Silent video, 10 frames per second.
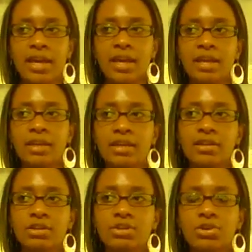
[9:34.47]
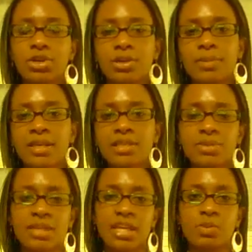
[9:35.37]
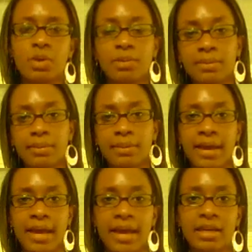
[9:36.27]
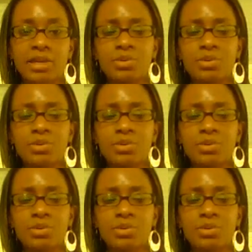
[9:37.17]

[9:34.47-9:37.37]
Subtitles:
And, you know, he basically was like, he want Mimi back.